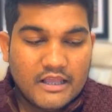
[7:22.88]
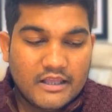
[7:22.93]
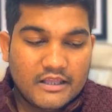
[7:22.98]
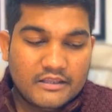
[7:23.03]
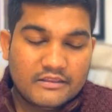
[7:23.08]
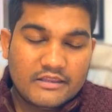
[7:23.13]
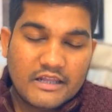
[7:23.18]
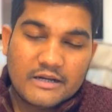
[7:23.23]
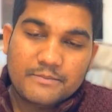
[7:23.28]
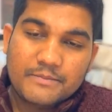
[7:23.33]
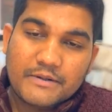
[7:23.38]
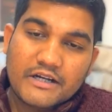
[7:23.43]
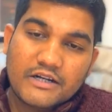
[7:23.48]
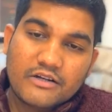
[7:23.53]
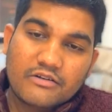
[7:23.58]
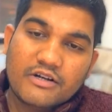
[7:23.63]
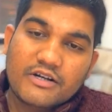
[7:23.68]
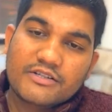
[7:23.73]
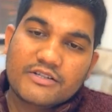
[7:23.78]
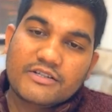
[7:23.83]
In that
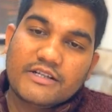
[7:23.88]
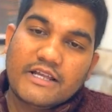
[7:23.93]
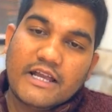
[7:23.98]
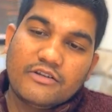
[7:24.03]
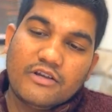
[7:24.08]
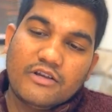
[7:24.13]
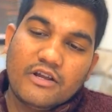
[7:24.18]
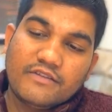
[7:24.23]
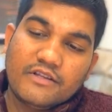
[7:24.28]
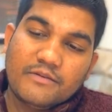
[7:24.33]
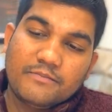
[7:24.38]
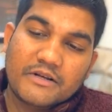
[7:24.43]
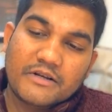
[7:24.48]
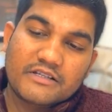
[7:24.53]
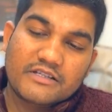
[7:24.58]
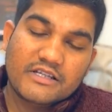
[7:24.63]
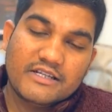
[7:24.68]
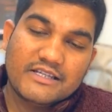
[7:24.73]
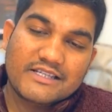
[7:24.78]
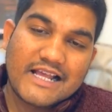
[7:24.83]
particular scenario, if the
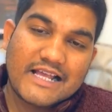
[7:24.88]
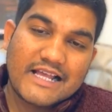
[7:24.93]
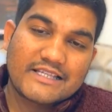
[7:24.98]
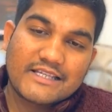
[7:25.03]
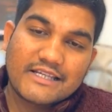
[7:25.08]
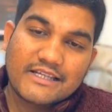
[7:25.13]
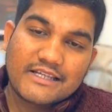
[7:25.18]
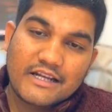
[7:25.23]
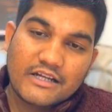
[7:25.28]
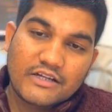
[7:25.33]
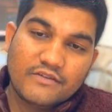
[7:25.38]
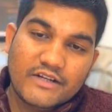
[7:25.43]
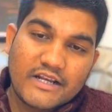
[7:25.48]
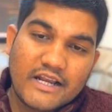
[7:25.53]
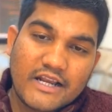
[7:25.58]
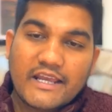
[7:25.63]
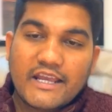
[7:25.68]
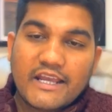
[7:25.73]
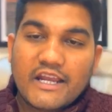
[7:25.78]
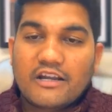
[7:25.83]
person is asking that
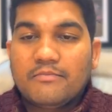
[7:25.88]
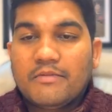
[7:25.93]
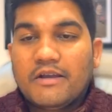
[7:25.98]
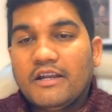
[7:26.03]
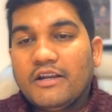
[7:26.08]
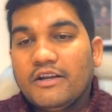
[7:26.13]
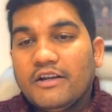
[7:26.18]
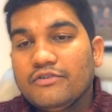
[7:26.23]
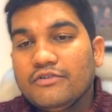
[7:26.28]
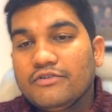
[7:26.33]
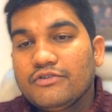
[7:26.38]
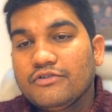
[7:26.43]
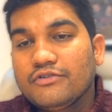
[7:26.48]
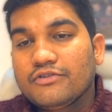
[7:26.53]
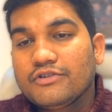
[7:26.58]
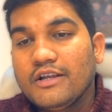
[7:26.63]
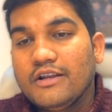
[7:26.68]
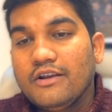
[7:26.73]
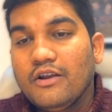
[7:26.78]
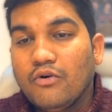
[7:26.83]
will I get married, you should
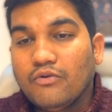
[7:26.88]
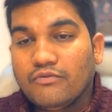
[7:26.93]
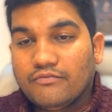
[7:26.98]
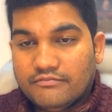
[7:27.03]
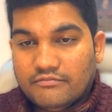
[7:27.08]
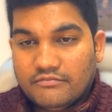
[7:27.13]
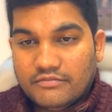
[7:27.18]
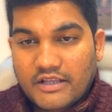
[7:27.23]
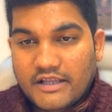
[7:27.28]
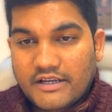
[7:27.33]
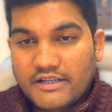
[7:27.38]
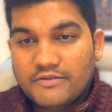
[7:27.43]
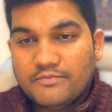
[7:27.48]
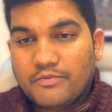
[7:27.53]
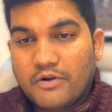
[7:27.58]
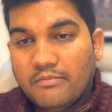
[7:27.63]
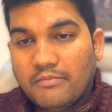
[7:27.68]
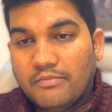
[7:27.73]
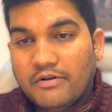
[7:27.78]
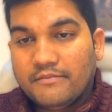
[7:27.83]
say no, there is
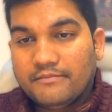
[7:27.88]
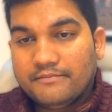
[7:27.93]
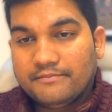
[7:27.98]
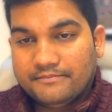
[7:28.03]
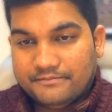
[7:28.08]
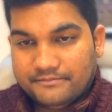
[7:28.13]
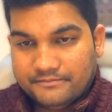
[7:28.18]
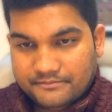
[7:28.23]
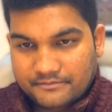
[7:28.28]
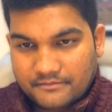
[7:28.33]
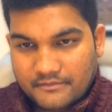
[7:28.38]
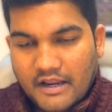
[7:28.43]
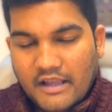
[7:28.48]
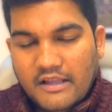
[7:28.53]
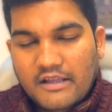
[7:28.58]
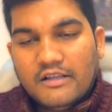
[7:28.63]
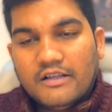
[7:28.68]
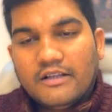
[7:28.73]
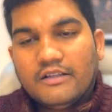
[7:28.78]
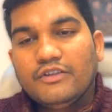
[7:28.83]
problem.
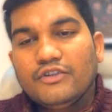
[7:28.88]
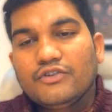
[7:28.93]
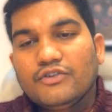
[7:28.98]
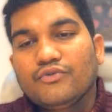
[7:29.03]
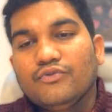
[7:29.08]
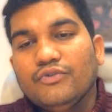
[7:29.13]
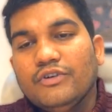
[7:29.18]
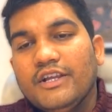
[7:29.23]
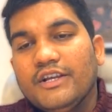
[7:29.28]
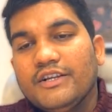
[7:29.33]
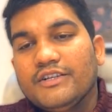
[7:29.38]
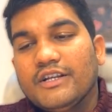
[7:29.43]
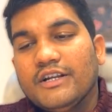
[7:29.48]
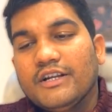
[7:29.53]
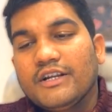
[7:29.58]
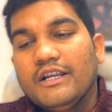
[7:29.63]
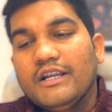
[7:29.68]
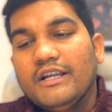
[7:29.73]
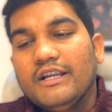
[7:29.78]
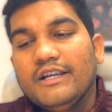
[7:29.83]
This Gulika
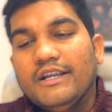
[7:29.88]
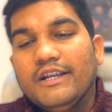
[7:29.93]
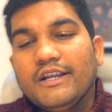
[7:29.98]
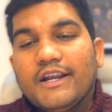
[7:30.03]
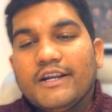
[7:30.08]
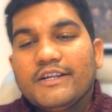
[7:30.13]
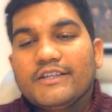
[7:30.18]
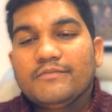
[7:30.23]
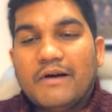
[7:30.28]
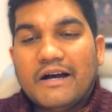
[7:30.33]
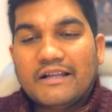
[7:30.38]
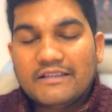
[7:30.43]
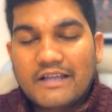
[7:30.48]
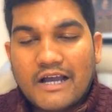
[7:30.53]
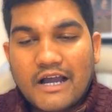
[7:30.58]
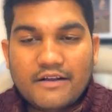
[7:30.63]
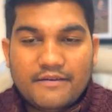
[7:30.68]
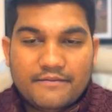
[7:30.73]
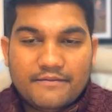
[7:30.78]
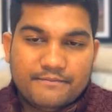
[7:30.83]
generally indicates
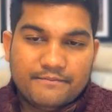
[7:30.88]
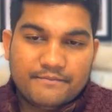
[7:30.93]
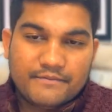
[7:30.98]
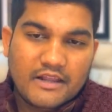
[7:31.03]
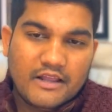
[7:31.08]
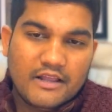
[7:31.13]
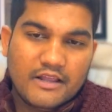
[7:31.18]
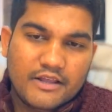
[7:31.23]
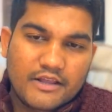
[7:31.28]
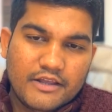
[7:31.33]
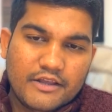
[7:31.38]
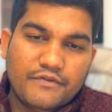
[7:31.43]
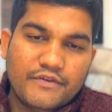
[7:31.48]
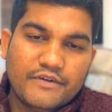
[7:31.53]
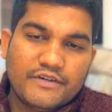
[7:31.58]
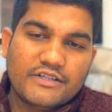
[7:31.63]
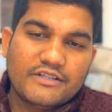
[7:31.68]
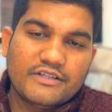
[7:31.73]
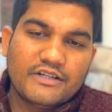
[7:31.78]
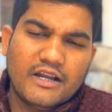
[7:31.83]
Badha. If
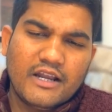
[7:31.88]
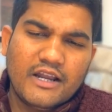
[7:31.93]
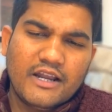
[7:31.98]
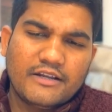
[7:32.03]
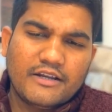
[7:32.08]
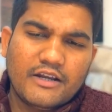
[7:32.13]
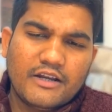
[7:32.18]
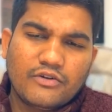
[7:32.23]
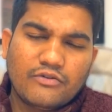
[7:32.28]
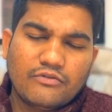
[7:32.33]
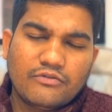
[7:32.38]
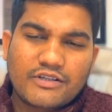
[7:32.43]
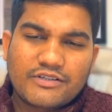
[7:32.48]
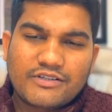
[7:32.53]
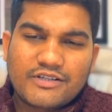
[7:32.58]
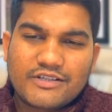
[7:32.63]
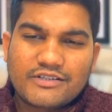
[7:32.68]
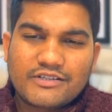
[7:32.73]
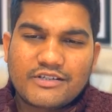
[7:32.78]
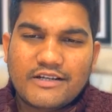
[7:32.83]
it is related to the
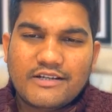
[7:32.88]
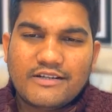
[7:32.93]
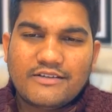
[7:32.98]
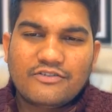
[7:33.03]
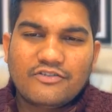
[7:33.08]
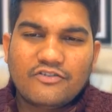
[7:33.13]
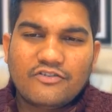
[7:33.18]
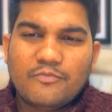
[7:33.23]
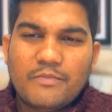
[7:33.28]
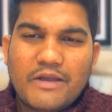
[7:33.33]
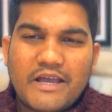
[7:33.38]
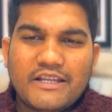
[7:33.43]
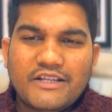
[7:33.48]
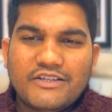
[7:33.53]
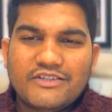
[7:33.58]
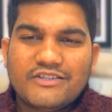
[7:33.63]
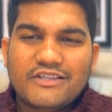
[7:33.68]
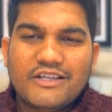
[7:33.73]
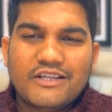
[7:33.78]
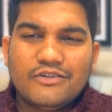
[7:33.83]
sustenance of
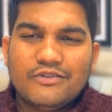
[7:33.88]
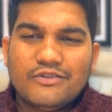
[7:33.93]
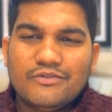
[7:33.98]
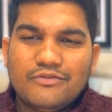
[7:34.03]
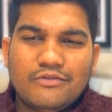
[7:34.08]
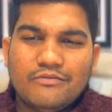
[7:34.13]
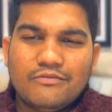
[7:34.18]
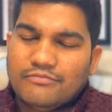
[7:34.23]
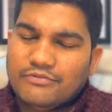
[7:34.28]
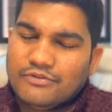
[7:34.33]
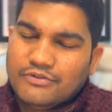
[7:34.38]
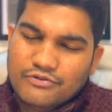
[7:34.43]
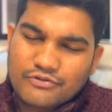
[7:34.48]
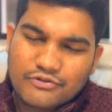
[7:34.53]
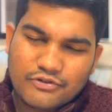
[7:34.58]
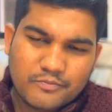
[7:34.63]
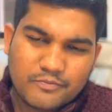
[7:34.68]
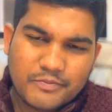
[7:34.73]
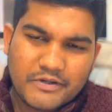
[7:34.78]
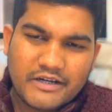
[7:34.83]
marriage, then you, you
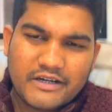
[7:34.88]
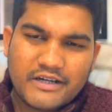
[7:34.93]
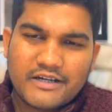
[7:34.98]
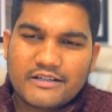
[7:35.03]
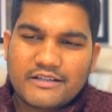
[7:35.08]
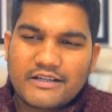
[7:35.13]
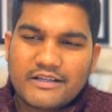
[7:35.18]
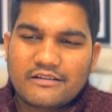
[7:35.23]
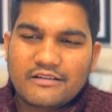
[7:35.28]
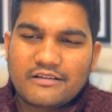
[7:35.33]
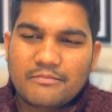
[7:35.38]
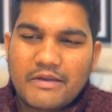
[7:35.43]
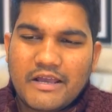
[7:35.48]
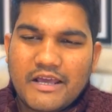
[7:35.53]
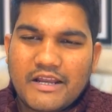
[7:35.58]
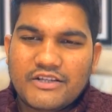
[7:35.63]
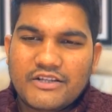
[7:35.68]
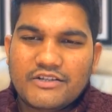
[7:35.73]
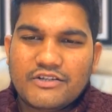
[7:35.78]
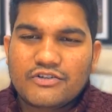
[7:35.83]
should predict that the
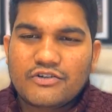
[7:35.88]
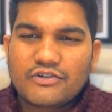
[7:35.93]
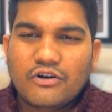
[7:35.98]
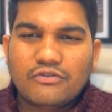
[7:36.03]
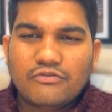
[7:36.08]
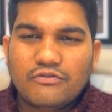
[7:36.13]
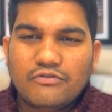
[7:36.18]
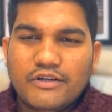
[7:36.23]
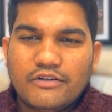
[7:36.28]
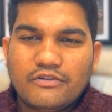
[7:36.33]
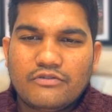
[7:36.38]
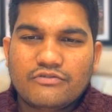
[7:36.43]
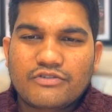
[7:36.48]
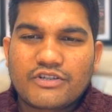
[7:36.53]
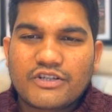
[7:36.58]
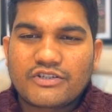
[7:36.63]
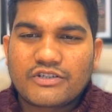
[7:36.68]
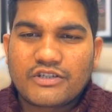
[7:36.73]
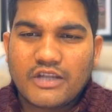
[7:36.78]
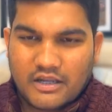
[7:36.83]
marriage is not going to
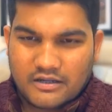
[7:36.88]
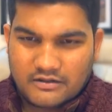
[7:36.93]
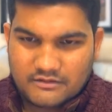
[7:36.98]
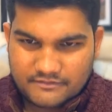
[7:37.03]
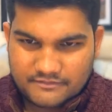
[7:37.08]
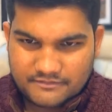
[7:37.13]
sustain.